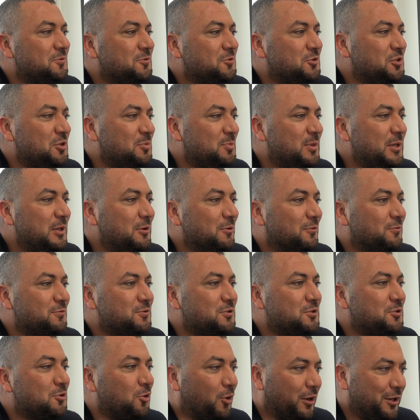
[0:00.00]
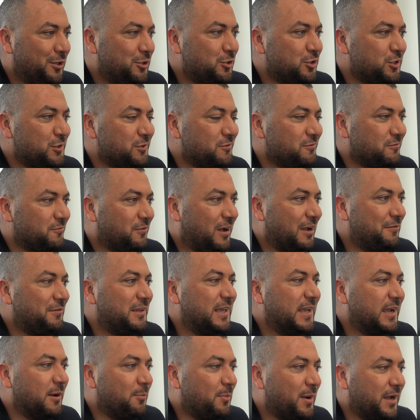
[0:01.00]
GB of storage, 5
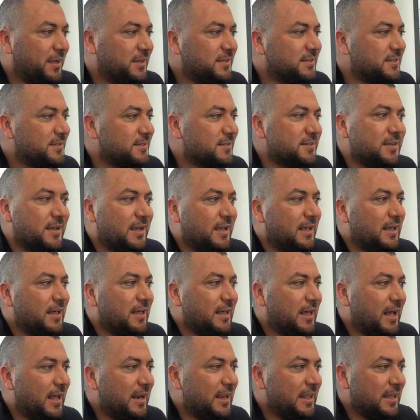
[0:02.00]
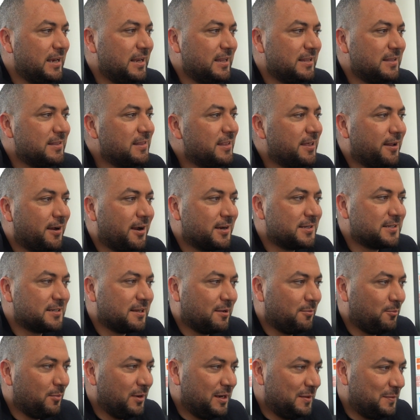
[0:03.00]
gigabytes. And then there are
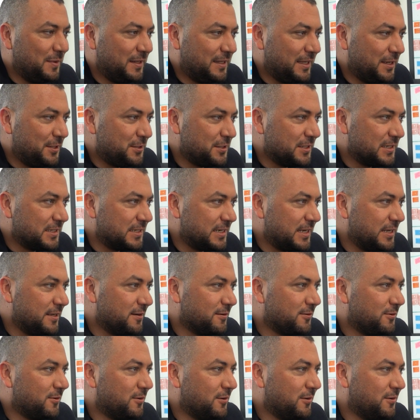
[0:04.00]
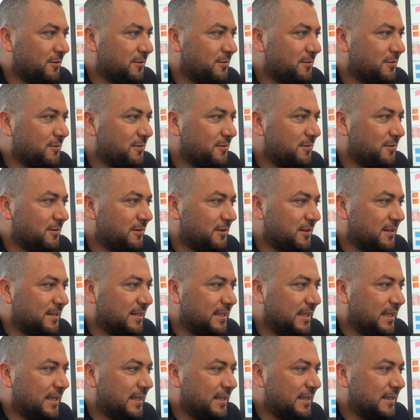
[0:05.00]
some limitations here on
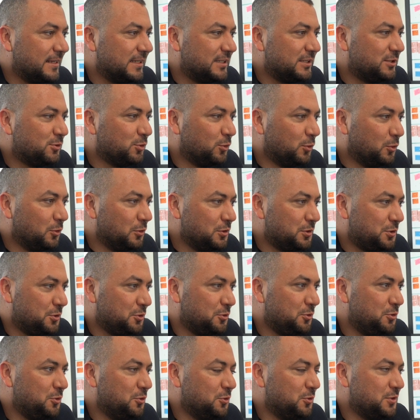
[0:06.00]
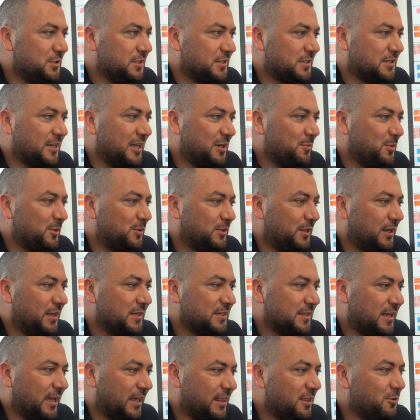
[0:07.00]
the tools you use inside
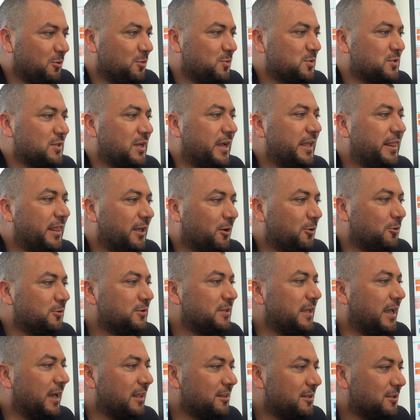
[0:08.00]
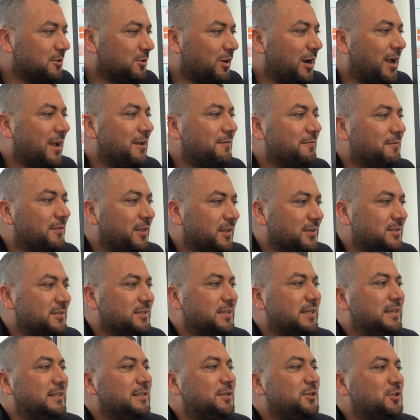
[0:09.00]
Bitrix, like the website, the contact, the drive, the
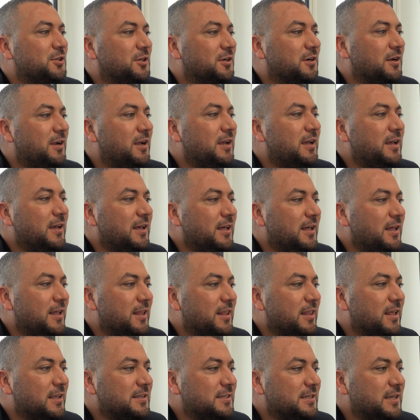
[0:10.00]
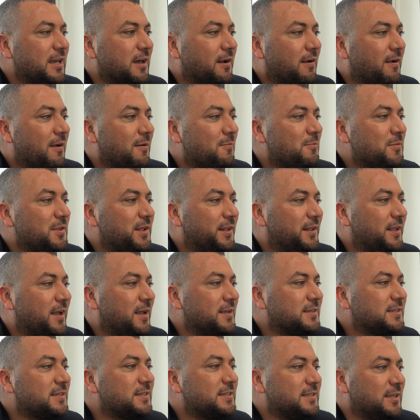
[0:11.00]
signature, the CRM, the
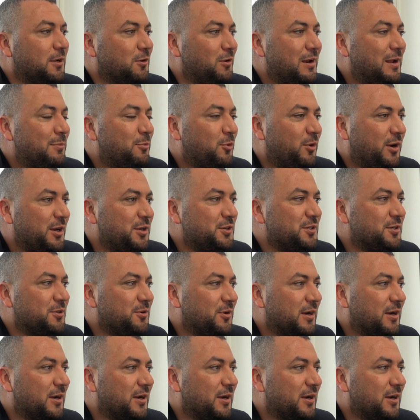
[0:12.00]
tasks, the collaboration.